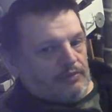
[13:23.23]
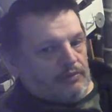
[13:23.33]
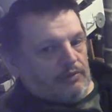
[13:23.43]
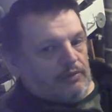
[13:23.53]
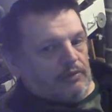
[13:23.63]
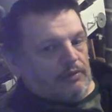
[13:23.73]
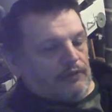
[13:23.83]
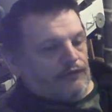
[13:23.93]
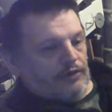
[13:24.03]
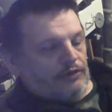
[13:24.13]

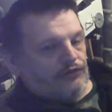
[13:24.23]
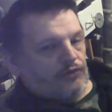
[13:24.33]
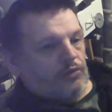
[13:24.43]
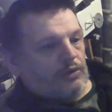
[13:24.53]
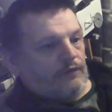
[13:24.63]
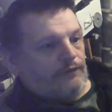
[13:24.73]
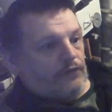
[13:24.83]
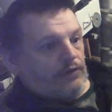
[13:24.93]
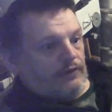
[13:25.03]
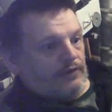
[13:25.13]
I think I saw one at
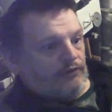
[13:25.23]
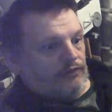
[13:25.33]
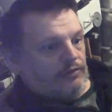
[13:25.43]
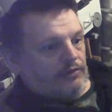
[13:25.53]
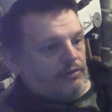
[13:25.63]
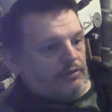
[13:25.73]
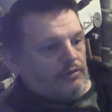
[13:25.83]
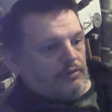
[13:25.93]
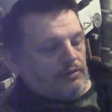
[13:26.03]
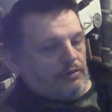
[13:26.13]
500,
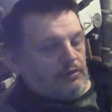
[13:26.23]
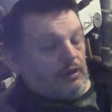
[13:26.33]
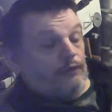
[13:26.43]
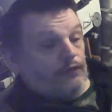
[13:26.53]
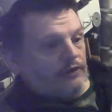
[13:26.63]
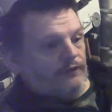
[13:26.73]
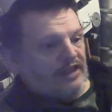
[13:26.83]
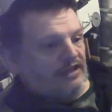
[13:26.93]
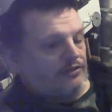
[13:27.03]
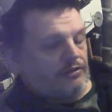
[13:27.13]
no,
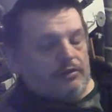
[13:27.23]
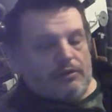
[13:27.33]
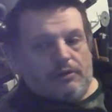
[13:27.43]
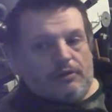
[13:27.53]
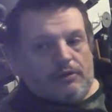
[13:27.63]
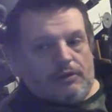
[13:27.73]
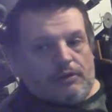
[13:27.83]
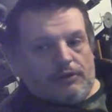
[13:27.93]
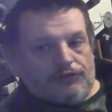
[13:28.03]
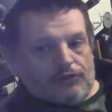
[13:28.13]
5,000.
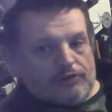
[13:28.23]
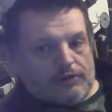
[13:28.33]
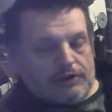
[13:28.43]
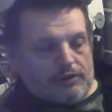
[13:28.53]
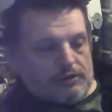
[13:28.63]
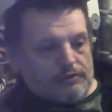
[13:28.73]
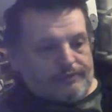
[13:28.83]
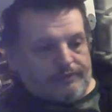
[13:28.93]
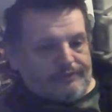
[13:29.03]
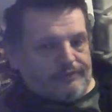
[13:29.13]
So, like, you know,
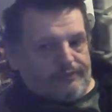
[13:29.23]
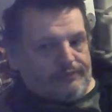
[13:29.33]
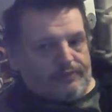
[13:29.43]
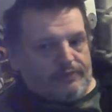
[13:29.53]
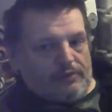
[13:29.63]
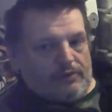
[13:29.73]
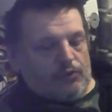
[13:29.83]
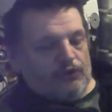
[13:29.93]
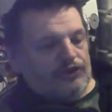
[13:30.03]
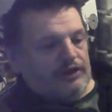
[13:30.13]
I
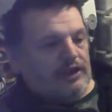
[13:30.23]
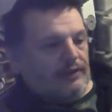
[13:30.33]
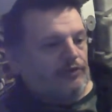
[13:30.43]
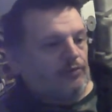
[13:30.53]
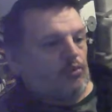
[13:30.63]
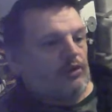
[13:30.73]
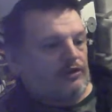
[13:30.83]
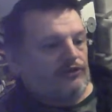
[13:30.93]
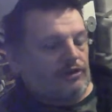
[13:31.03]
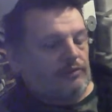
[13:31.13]
wish they kept them all at
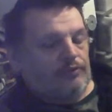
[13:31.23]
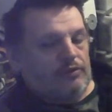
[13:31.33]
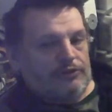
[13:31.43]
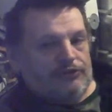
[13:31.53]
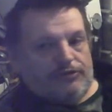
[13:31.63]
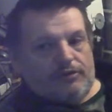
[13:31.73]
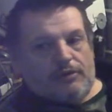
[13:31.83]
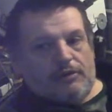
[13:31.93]
the same price.